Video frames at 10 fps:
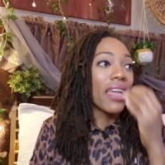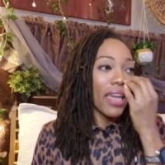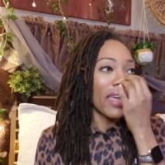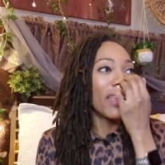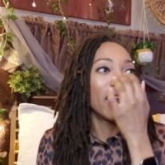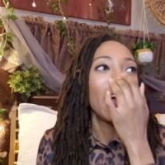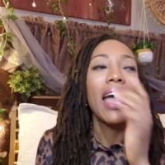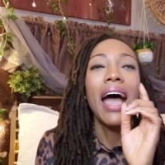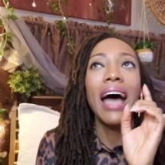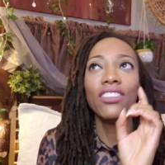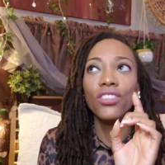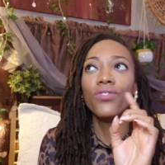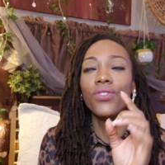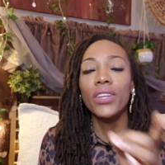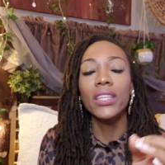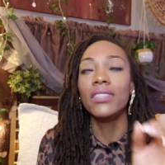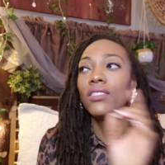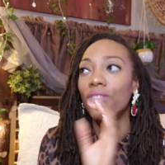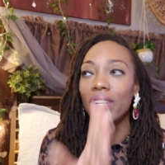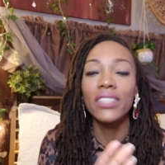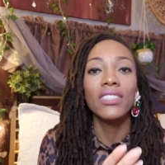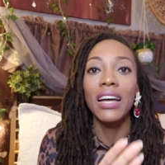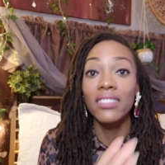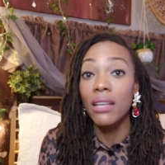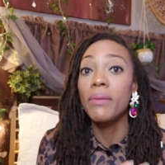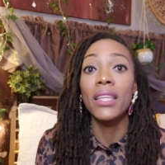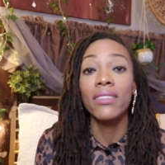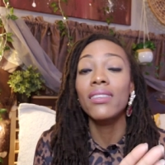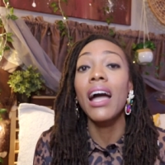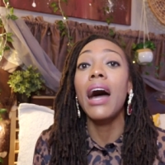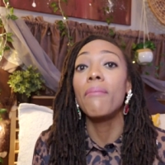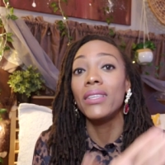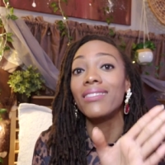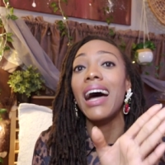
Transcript: And I should really screenshot some of these comments